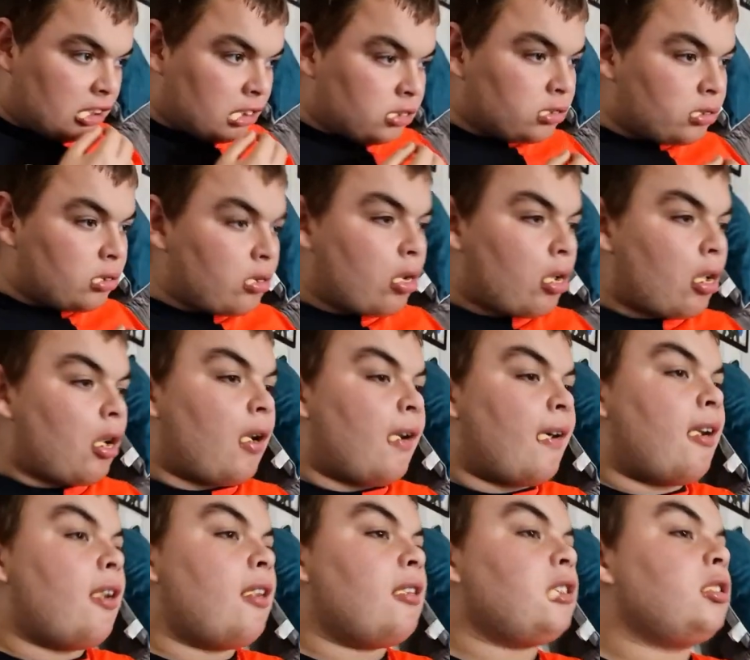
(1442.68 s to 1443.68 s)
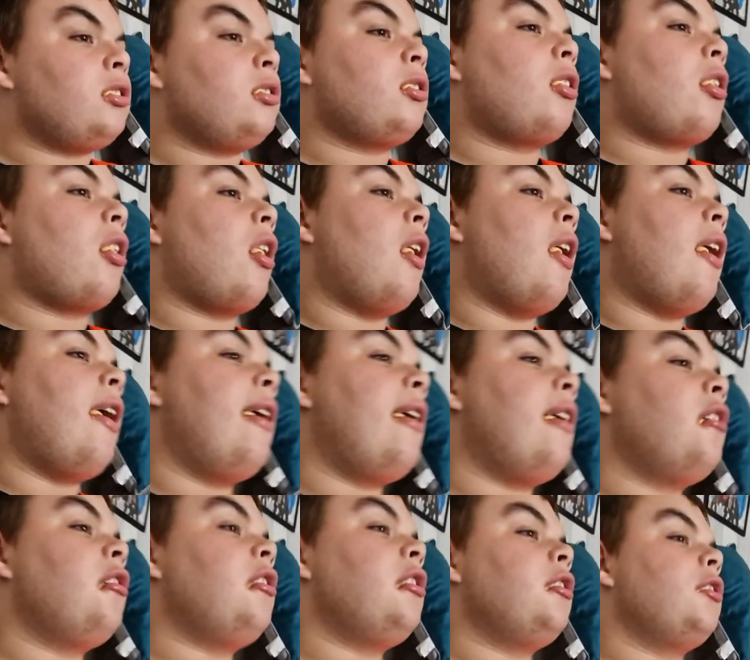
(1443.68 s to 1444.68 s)
yeah, I don't know how it's come out on the
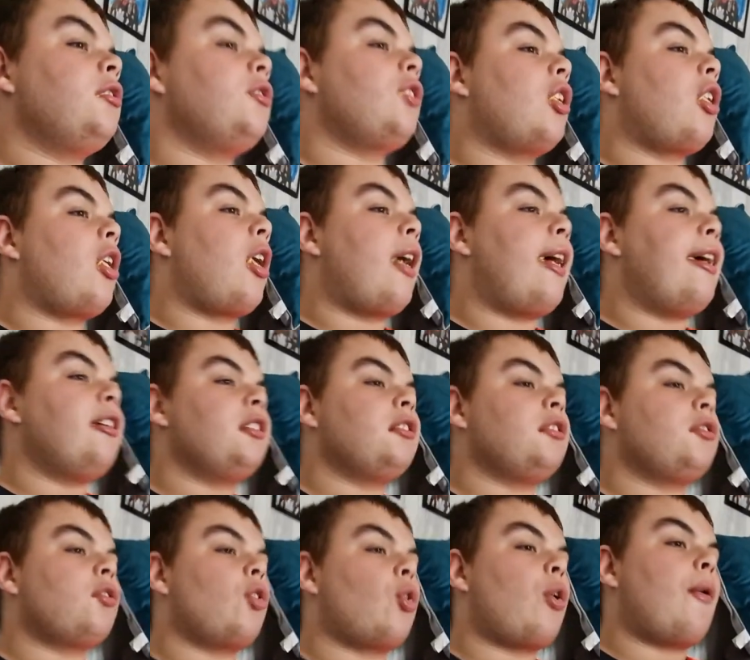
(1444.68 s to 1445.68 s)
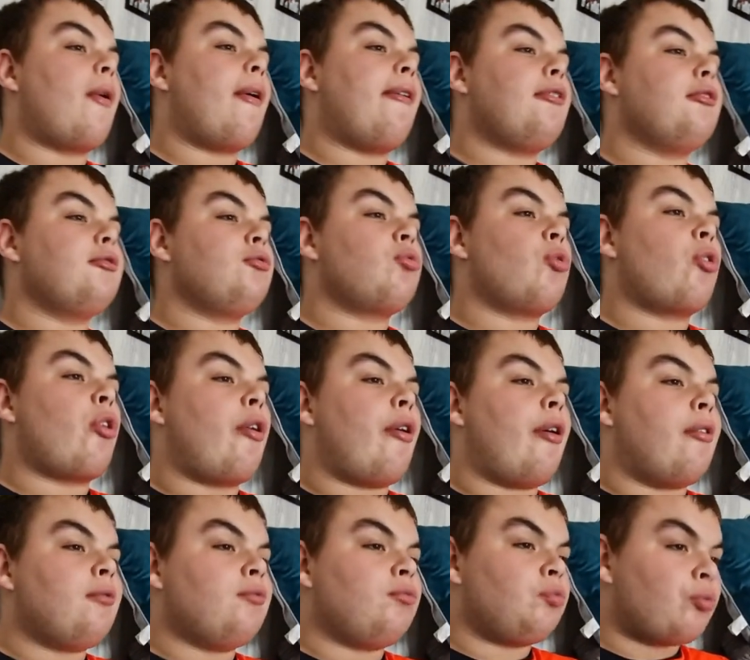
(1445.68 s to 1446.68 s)
vlogs and stuff like that, but obviously when
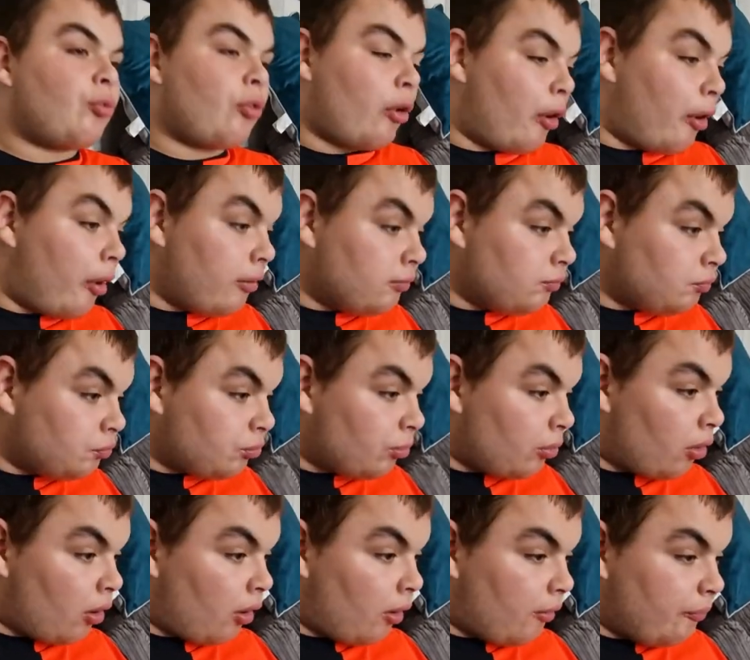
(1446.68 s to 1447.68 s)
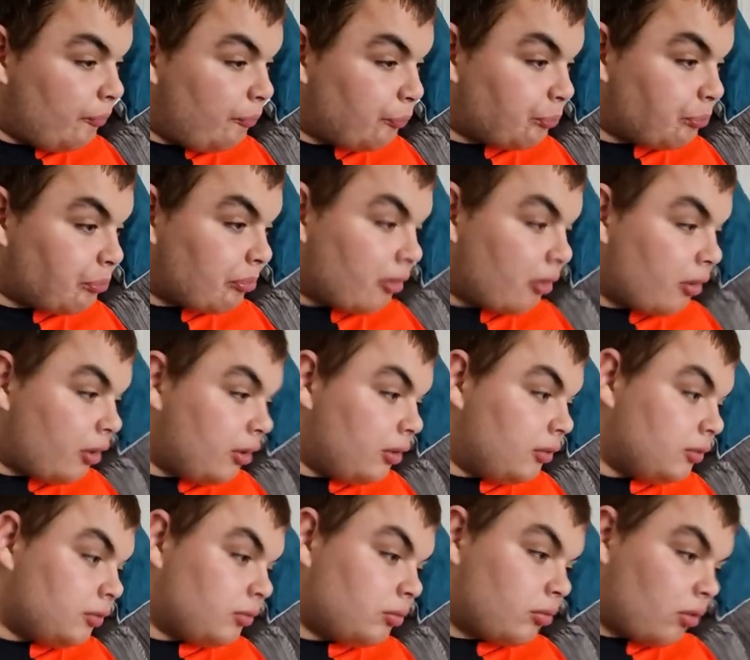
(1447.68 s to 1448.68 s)
Ben's being vocal, if you
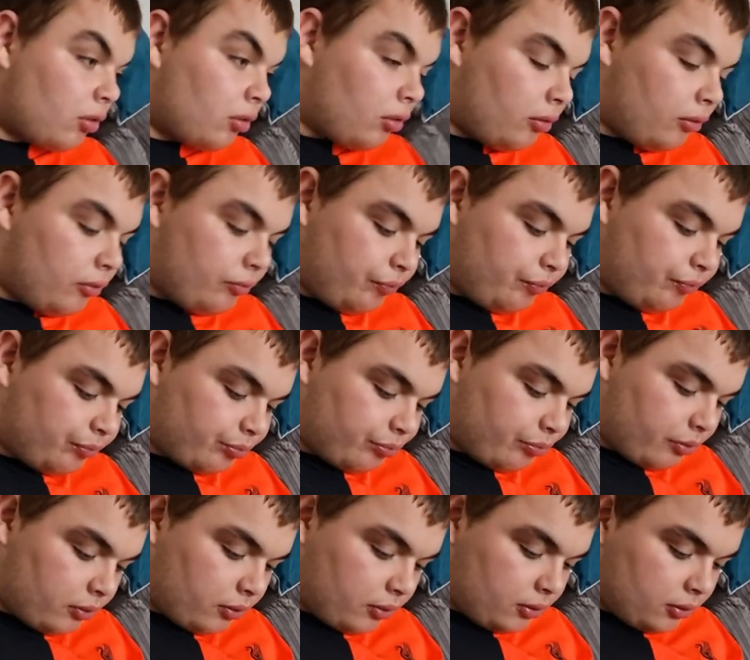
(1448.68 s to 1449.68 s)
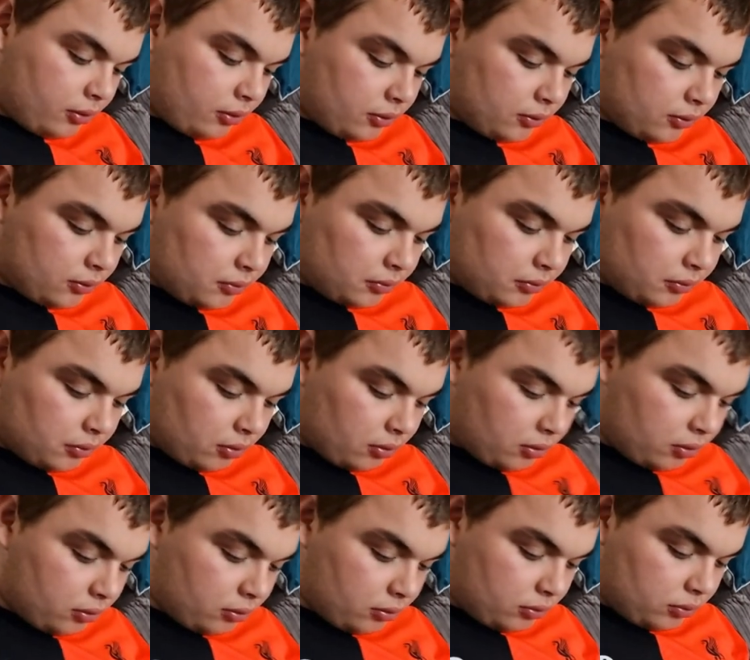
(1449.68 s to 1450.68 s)
listen carefully, you can see that he's
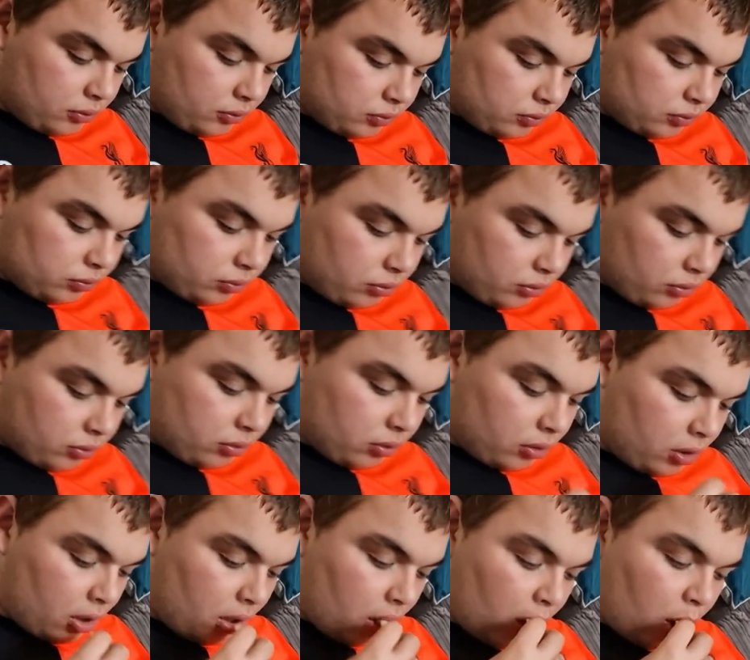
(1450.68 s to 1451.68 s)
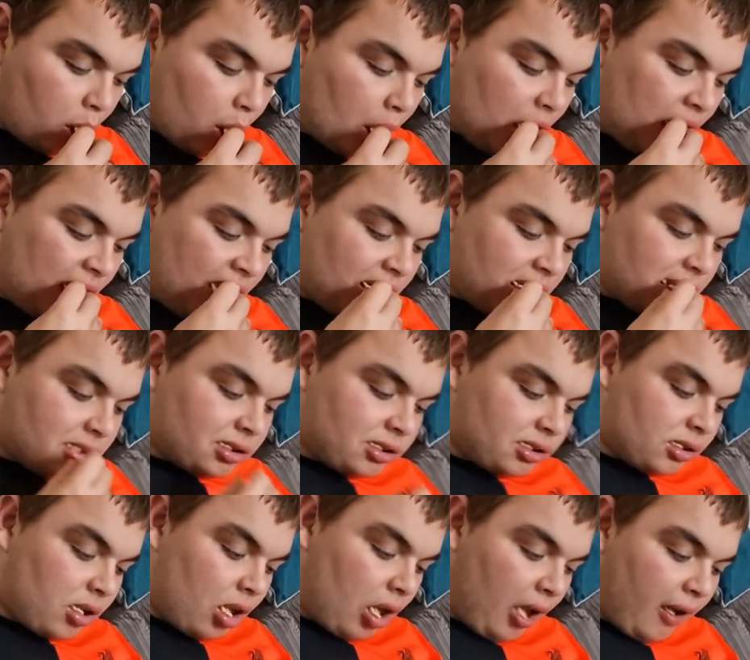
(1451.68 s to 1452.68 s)
trying to make the words
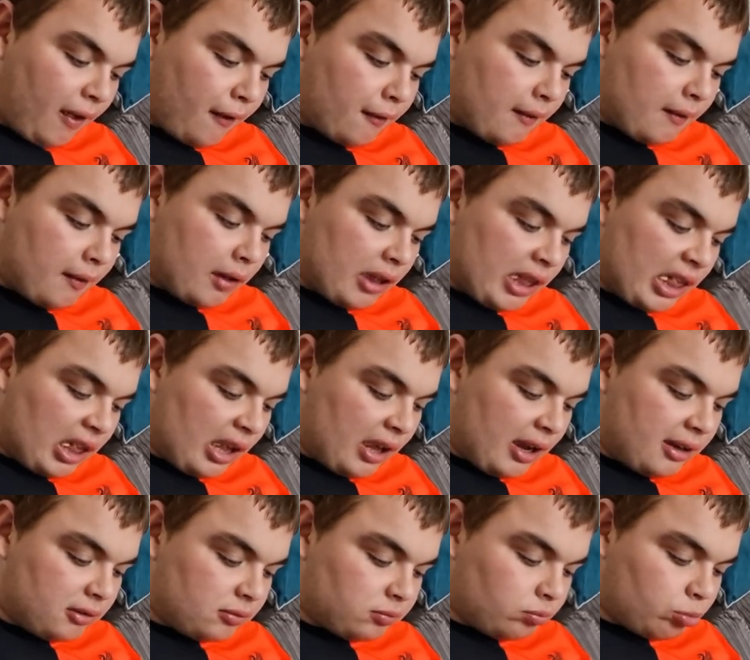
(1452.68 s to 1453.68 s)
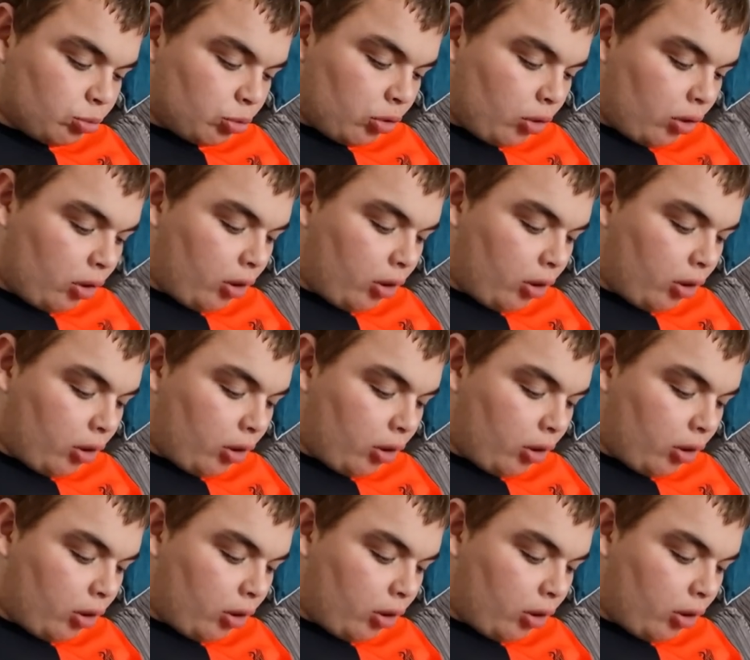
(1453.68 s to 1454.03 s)
that he wants to say.